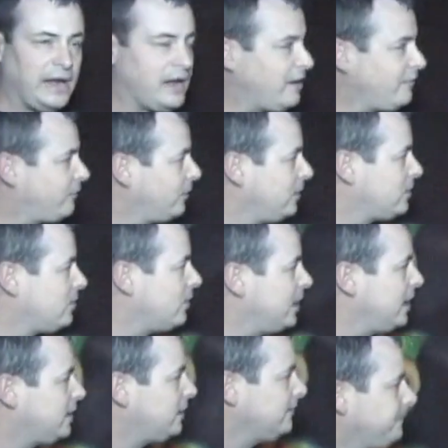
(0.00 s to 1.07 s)
off real
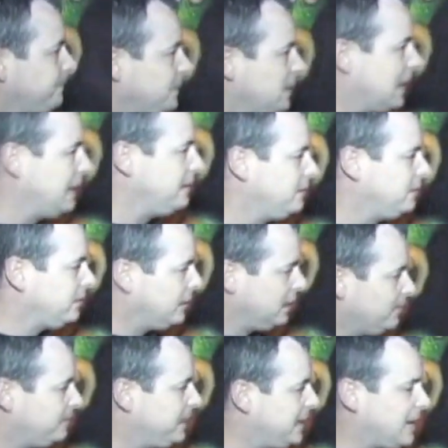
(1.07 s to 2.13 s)
quick, and
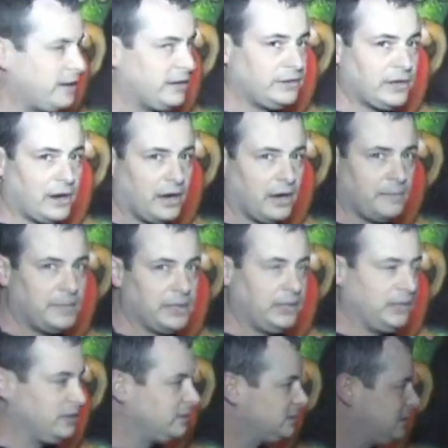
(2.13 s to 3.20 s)
it'll be kind of dark, but
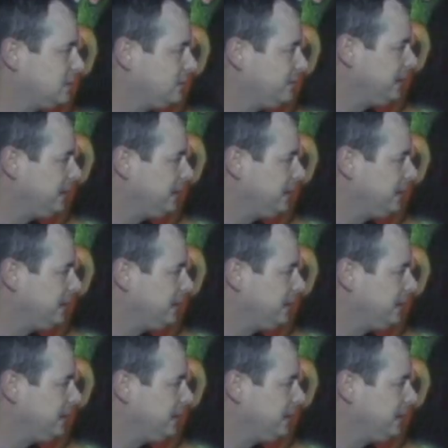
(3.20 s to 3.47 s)
you'll still be